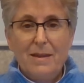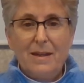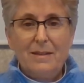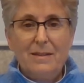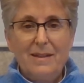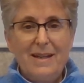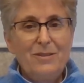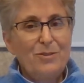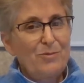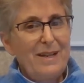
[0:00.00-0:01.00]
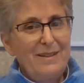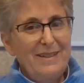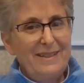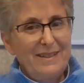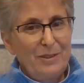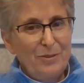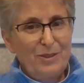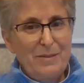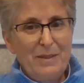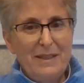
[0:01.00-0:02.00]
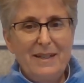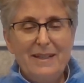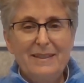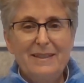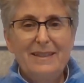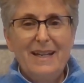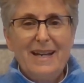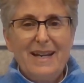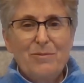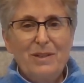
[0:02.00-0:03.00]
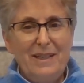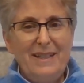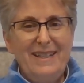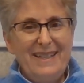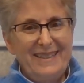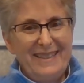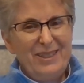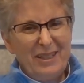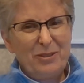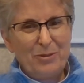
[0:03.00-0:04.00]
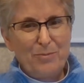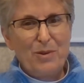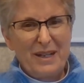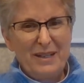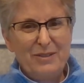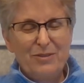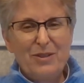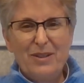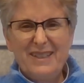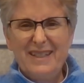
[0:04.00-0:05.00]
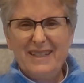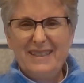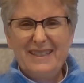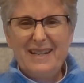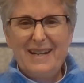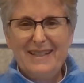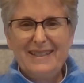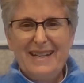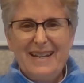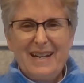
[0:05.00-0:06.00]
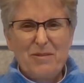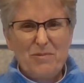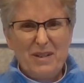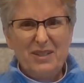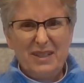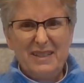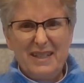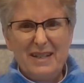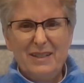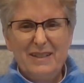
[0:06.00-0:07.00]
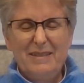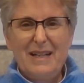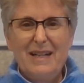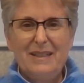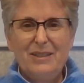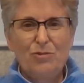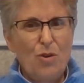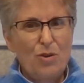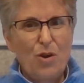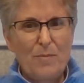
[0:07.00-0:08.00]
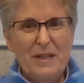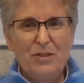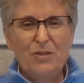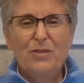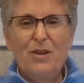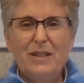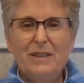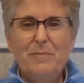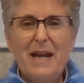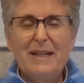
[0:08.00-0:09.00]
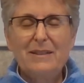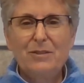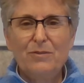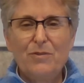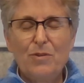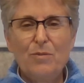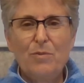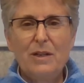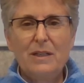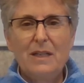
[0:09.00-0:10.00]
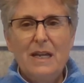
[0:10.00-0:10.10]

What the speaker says: And I use wrangling loosely because really it's a gentle bringing your thoughts in. It's not a rigid kind of strong arming your thoughts back to your focal point.